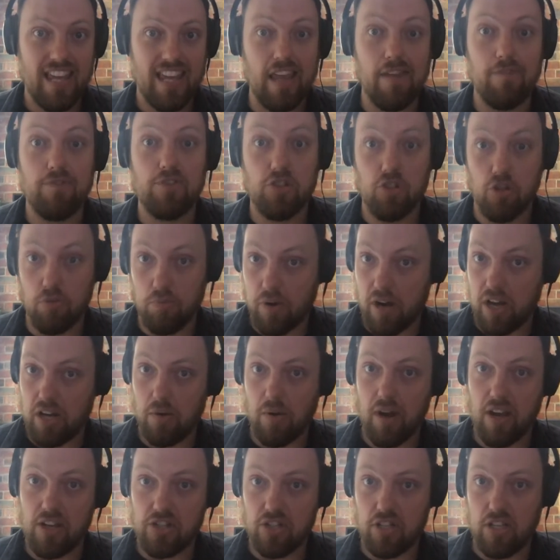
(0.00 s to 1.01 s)
if
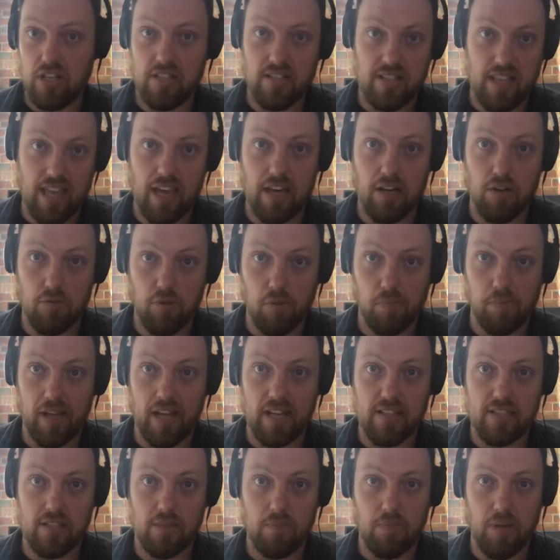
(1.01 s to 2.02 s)
superannuation is there to
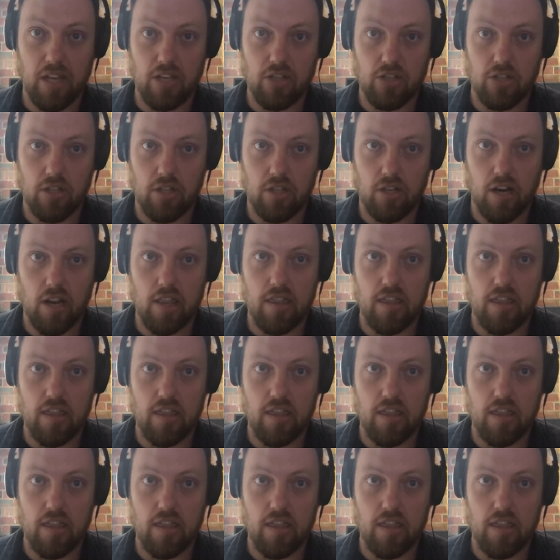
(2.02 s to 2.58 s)
replace the pension.